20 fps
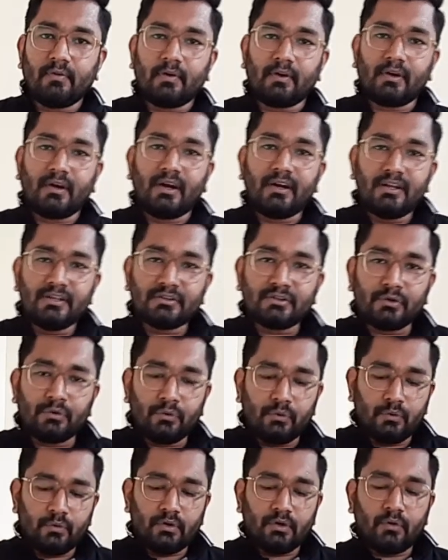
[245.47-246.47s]
run it
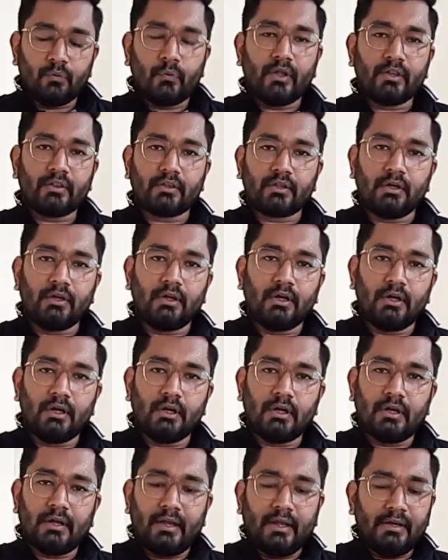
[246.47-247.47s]
through with
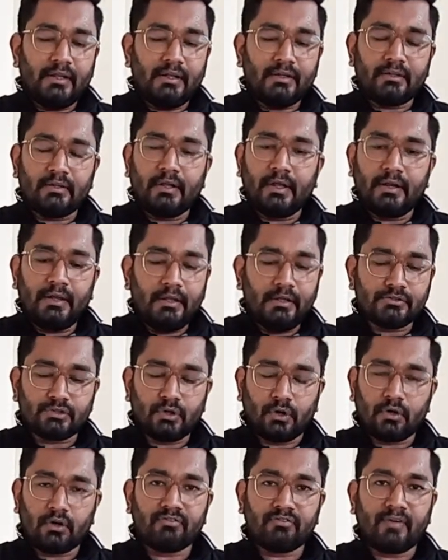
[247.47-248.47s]
any
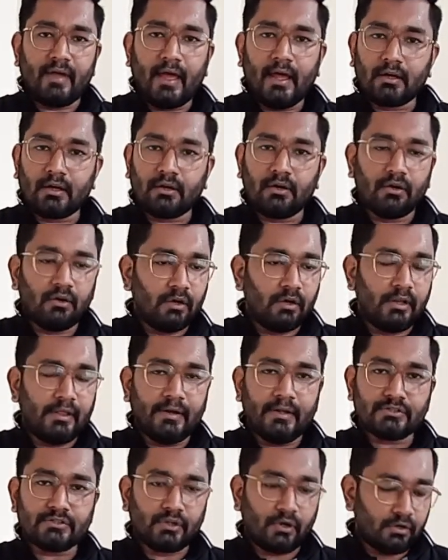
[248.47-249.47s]
sort of alcohol,
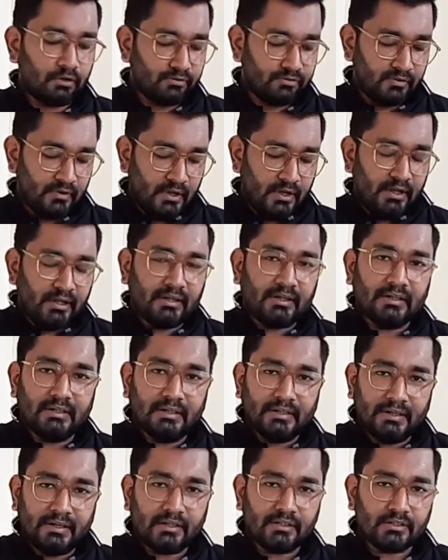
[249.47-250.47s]
any sort of
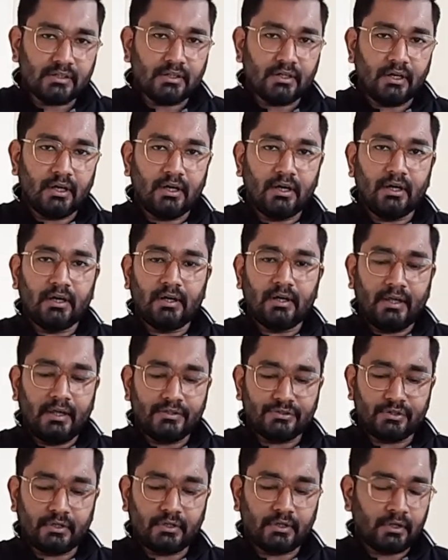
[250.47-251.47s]
cleaning
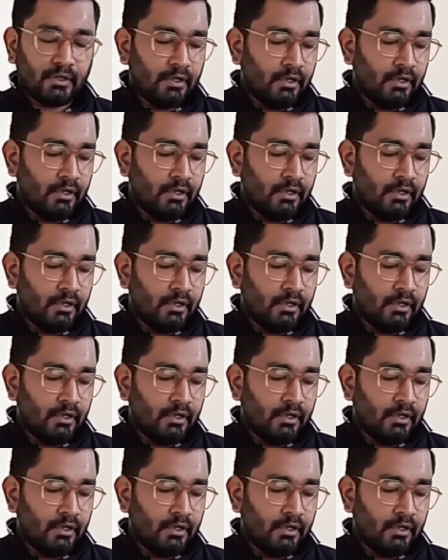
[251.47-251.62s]
agent,